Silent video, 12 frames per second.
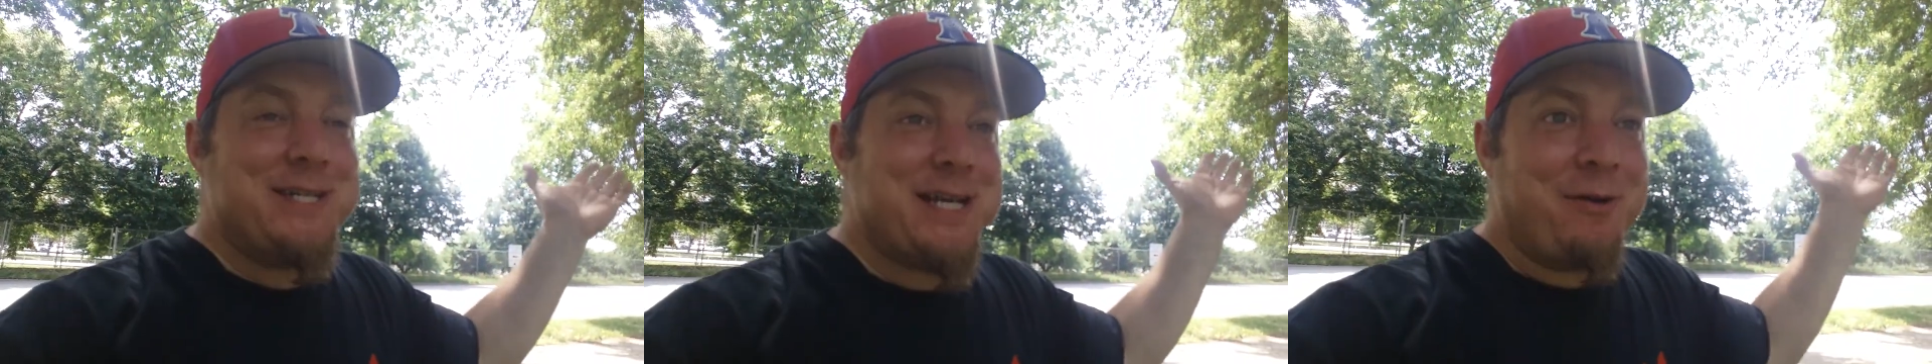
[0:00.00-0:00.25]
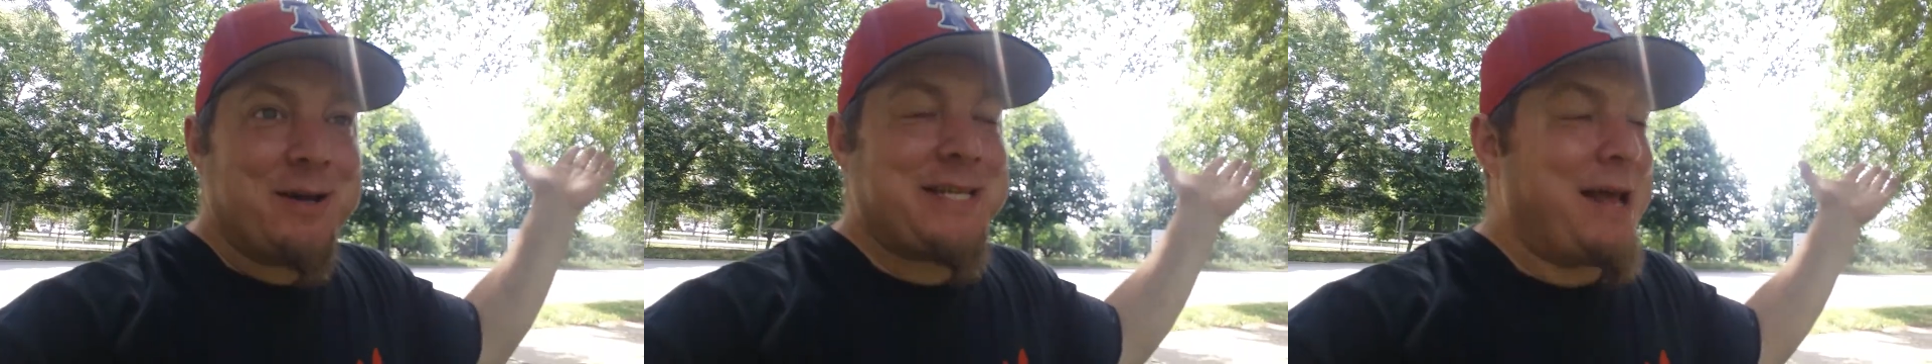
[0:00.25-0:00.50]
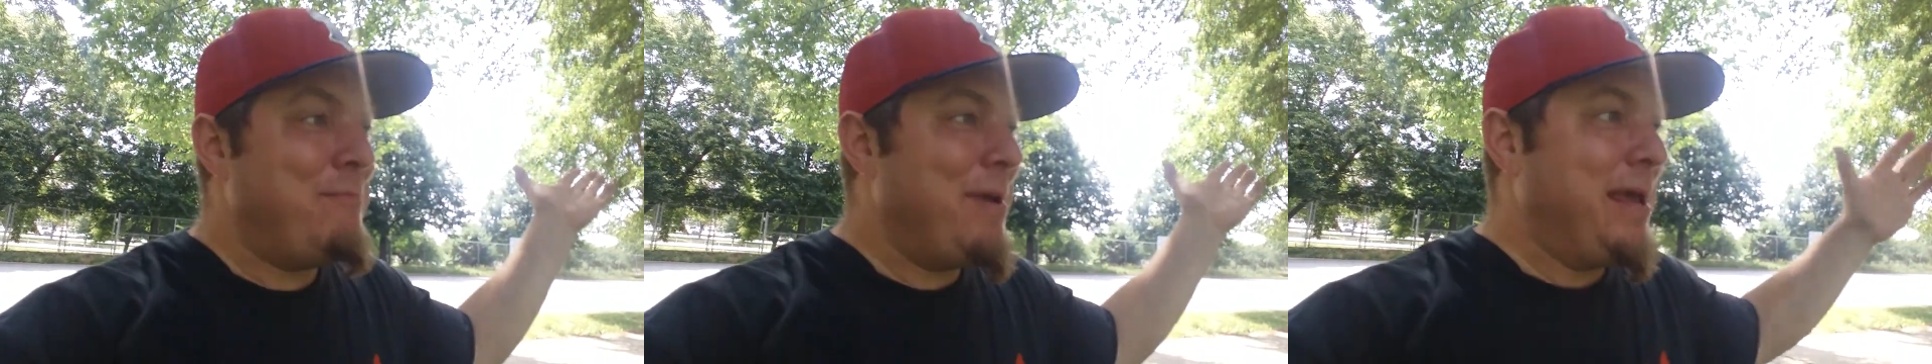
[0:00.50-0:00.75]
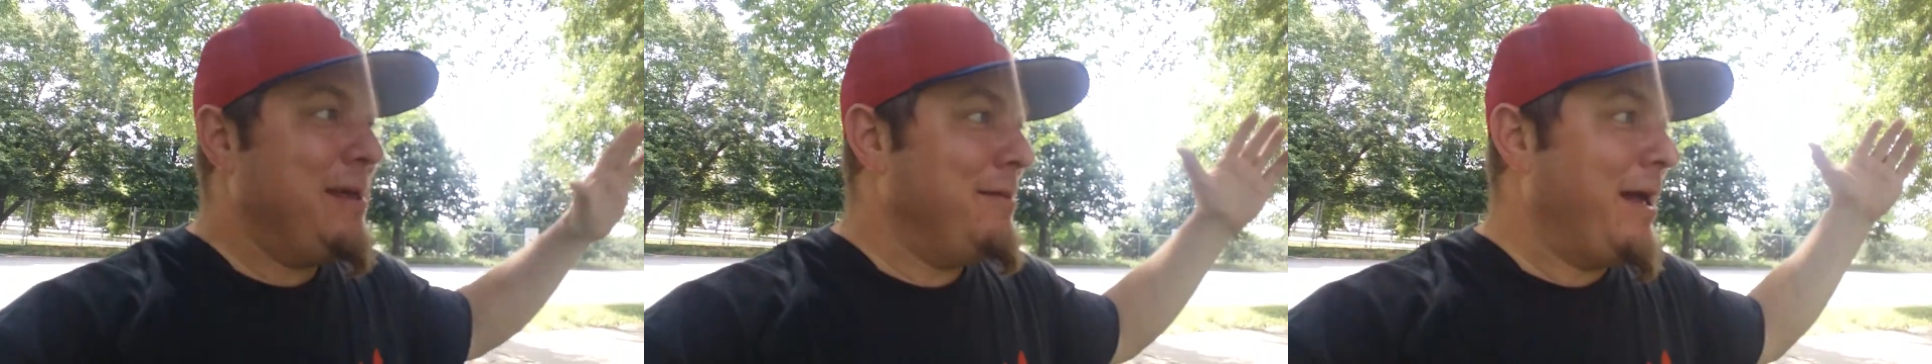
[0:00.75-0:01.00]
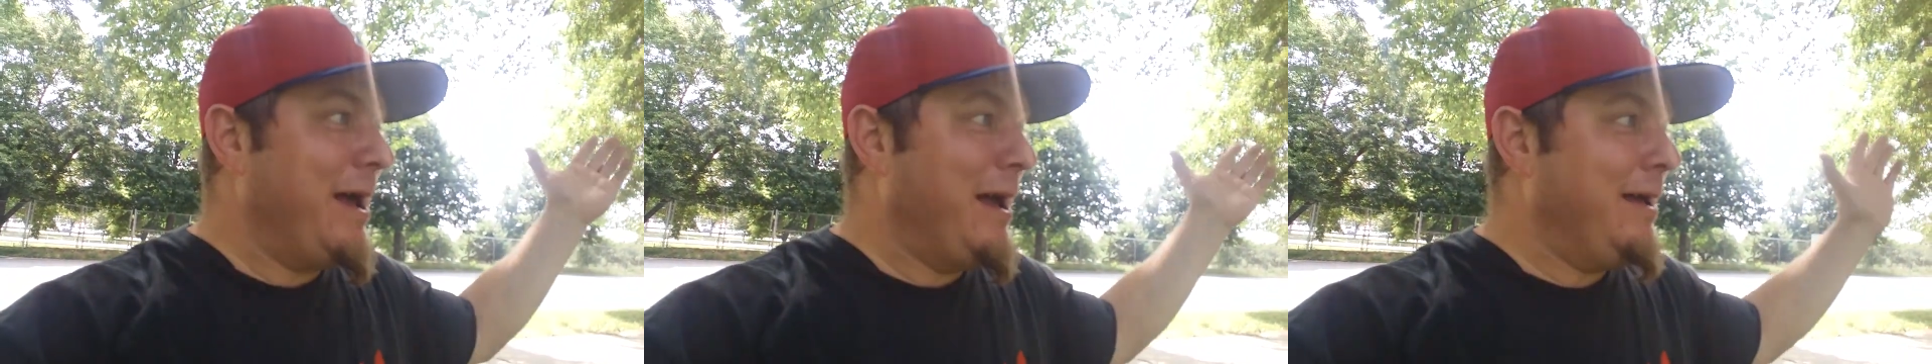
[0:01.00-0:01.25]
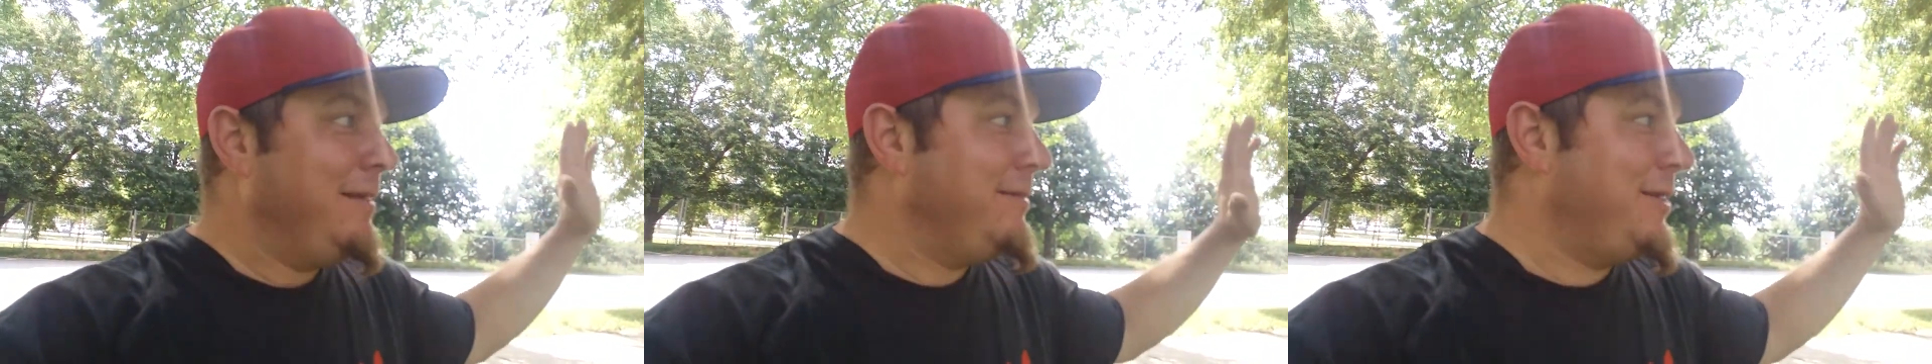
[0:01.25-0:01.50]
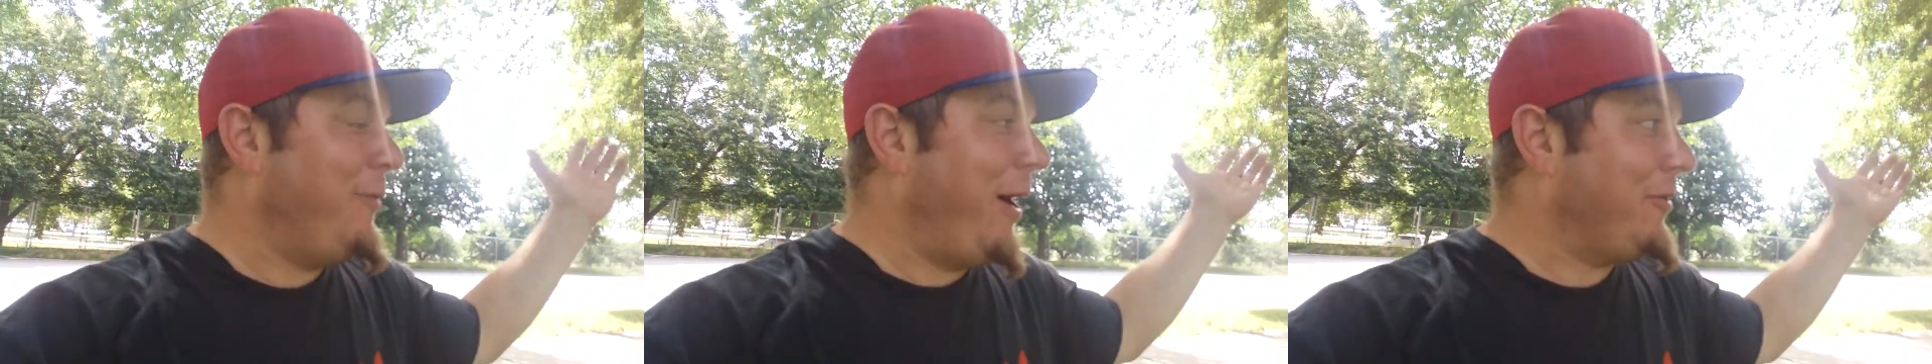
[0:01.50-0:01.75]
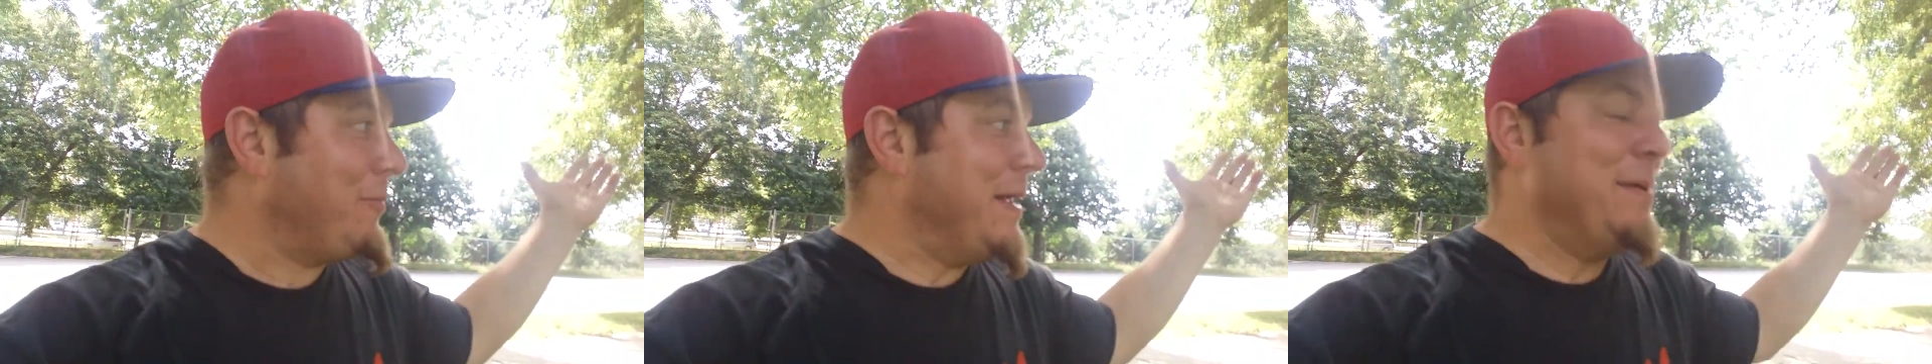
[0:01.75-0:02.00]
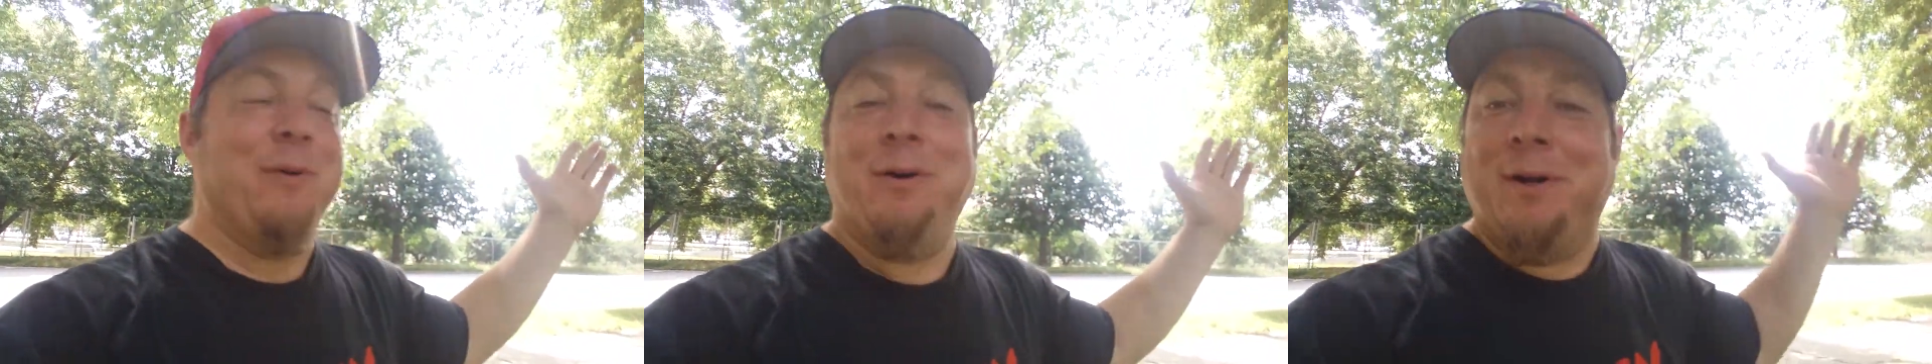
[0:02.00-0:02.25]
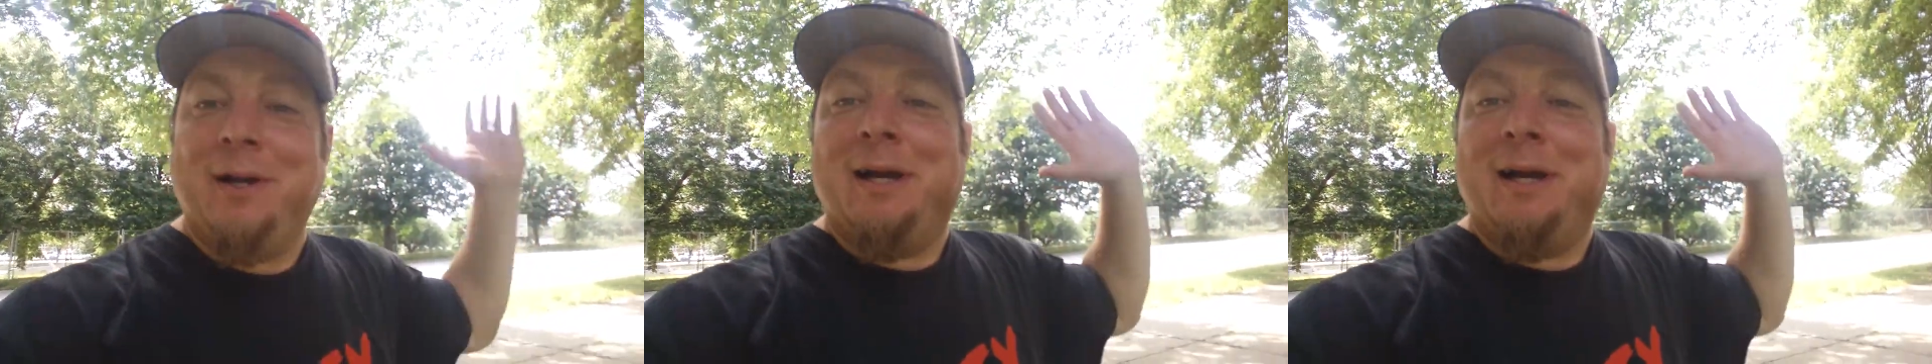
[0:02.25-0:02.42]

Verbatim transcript: show except me and uh, two other people.